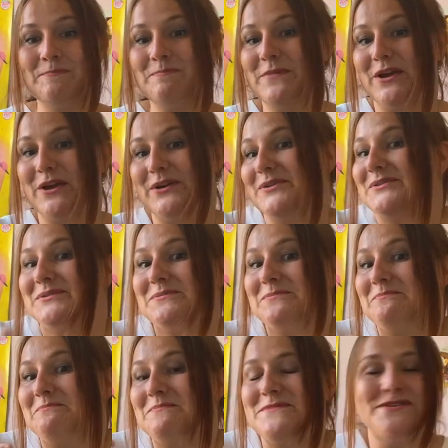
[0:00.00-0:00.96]

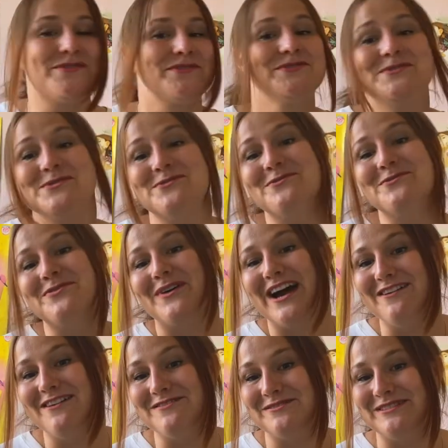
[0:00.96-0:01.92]
Because there is room for
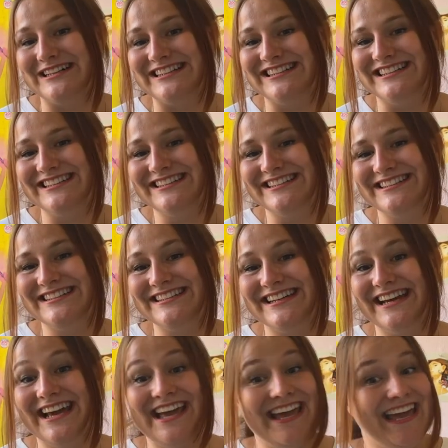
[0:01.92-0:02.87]
everyone.
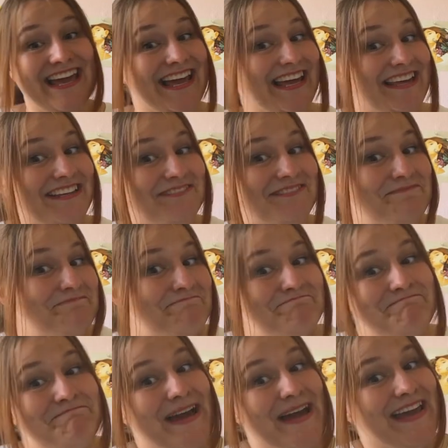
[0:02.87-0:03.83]

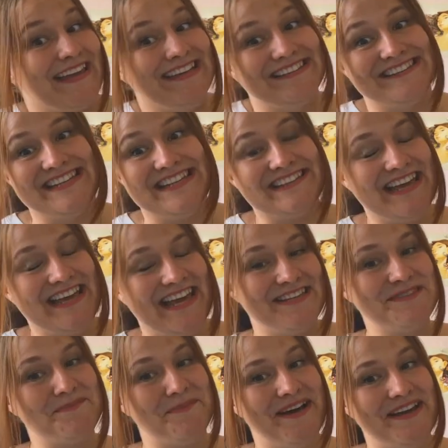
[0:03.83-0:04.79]
And I guess that
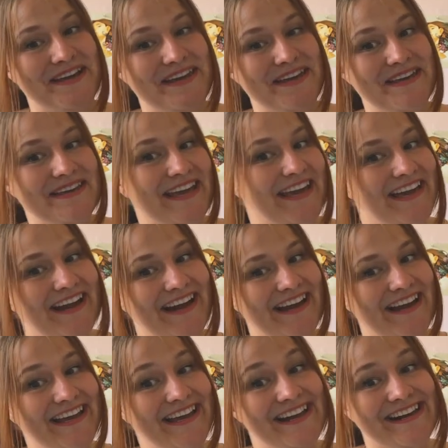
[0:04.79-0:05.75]
ends my
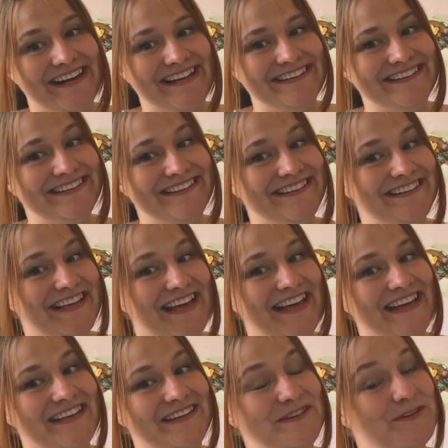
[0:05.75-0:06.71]
AI rant,
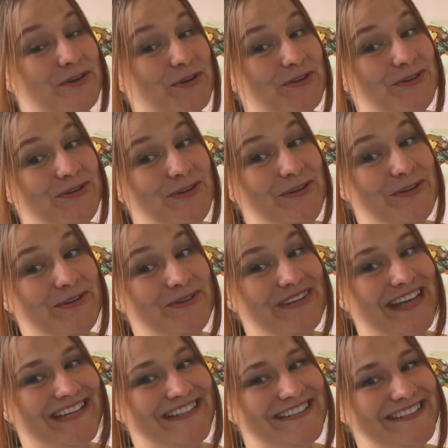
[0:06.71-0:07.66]
and talk to you
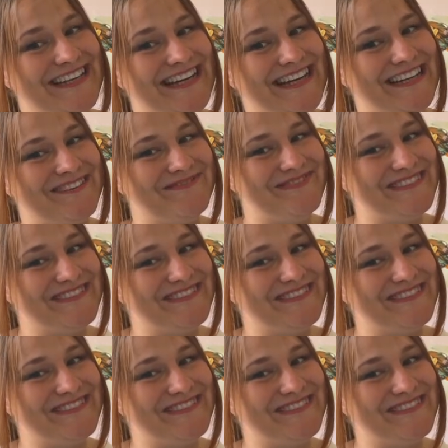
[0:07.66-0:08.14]
next time.